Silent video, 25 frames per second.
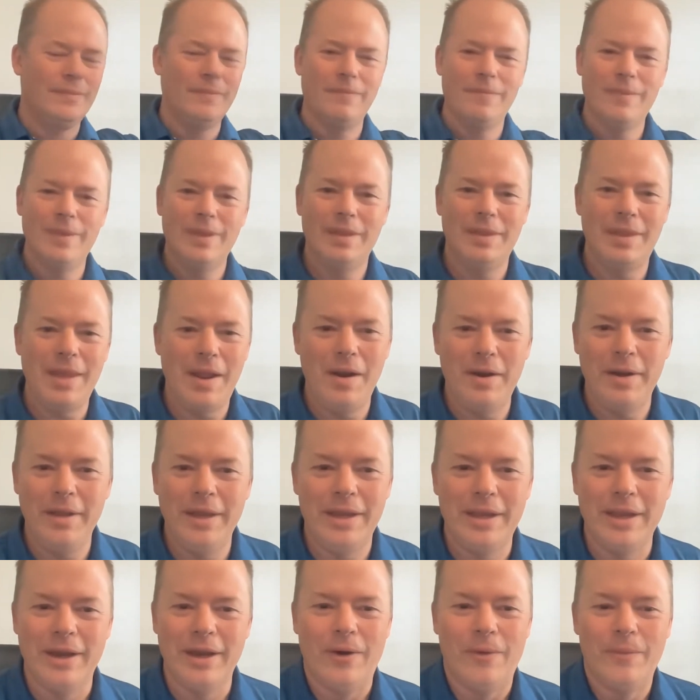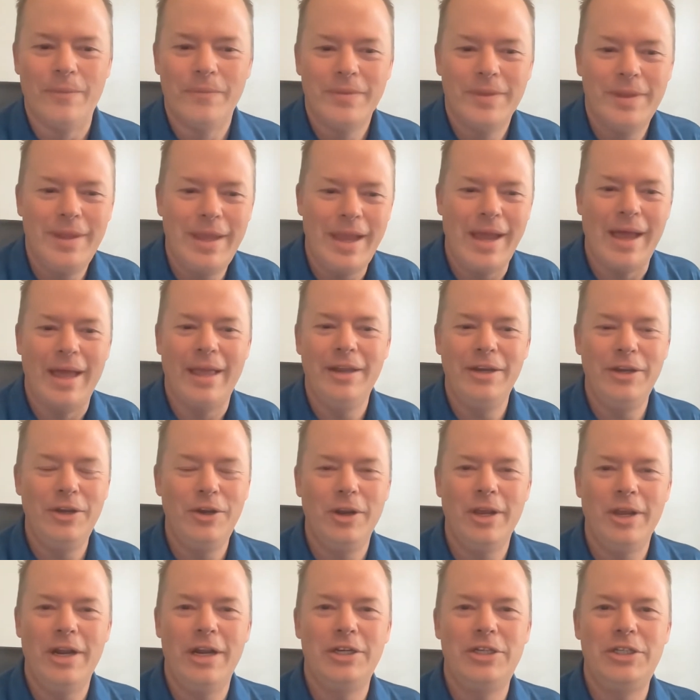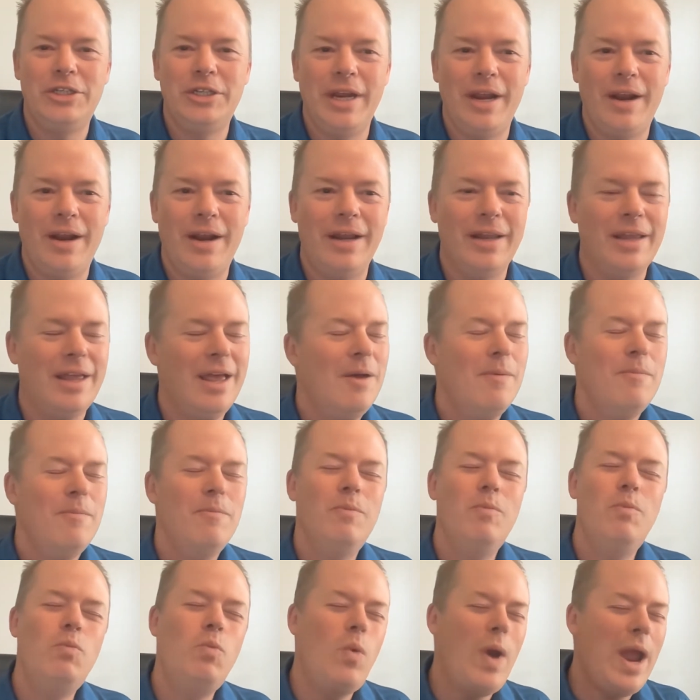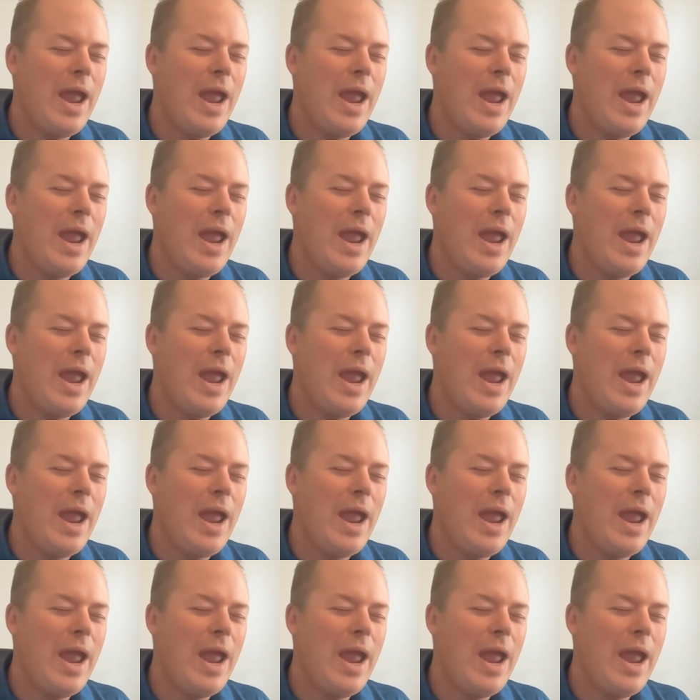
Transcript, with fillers: Five different yeah, streaming streams at a time or something.